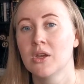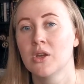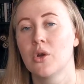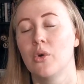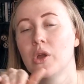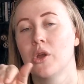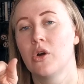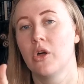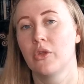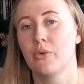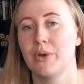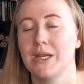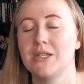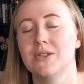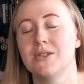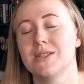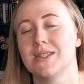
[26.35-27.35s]
going all the
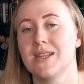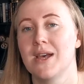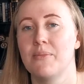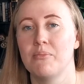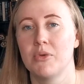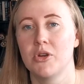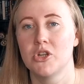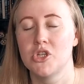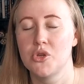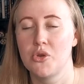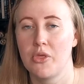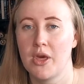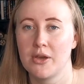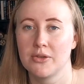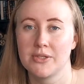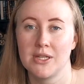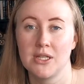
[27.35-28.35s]
way to December
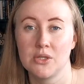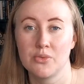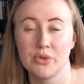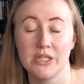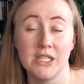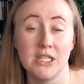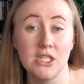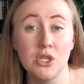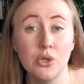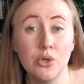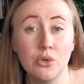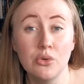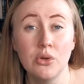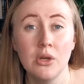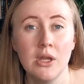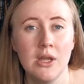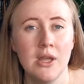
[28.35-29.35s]

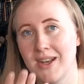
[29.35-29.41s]
2022,